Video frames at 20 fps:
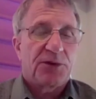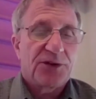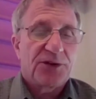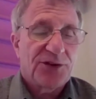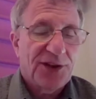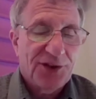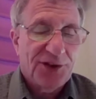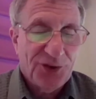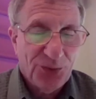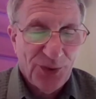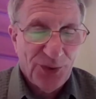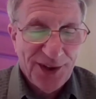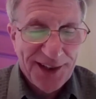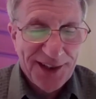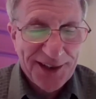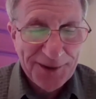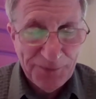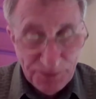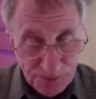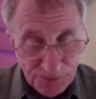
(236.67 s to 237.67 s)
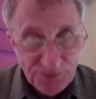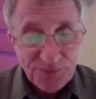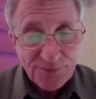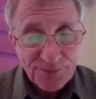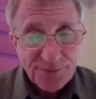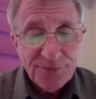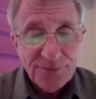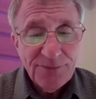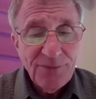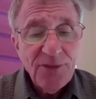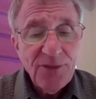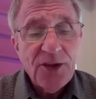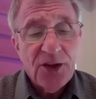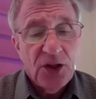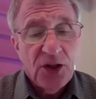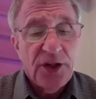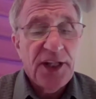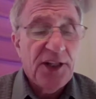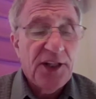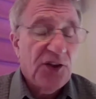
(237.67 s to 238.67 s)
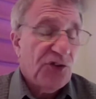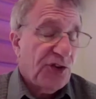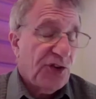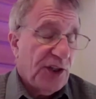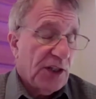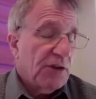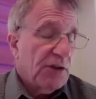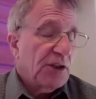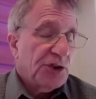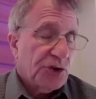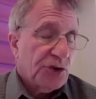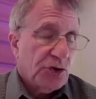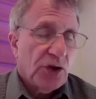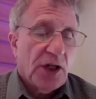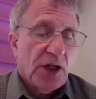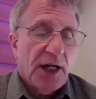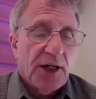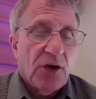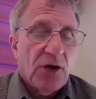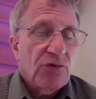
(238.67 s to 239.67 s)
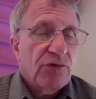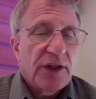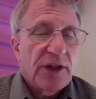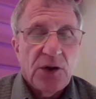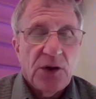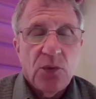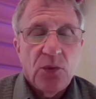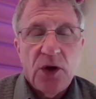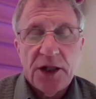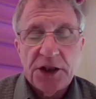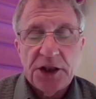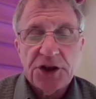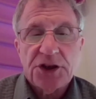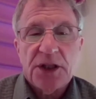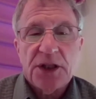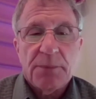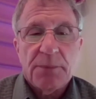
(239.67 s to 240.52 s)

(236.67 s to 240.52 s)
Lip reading: since we're in this era. Sure, I don't really want to